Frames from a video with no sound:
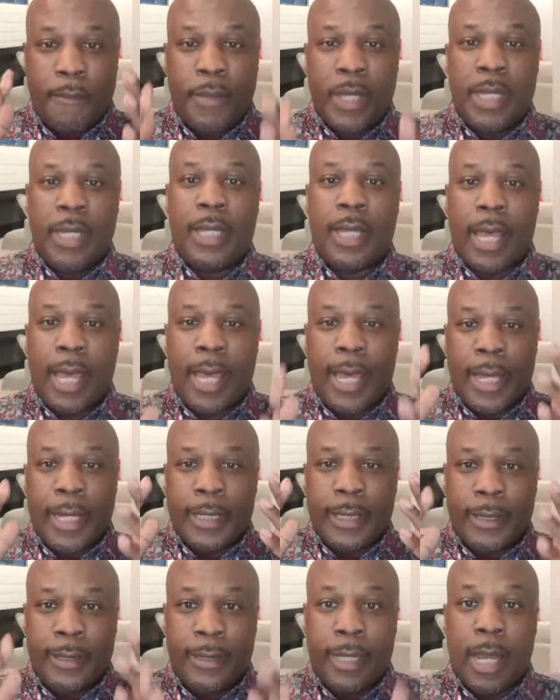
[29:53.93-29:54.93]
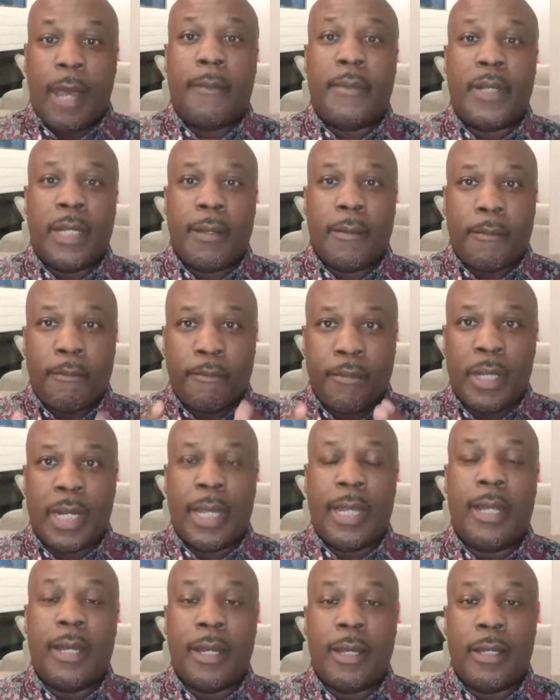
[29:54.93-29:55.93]
BJ Green can
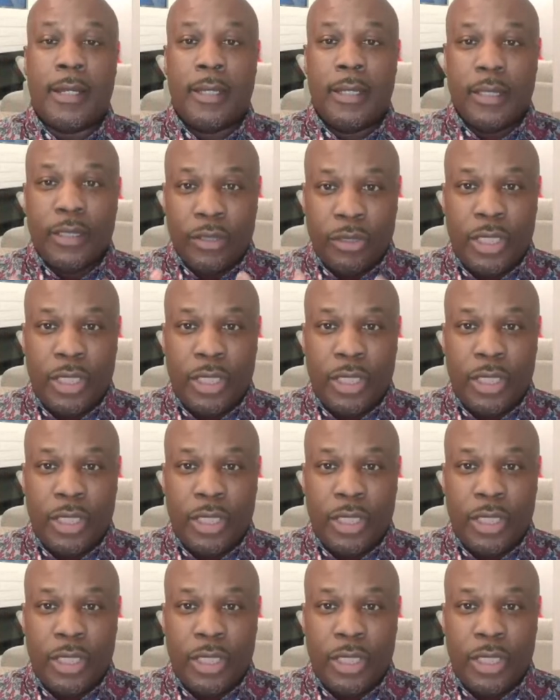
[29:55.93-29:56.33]
be a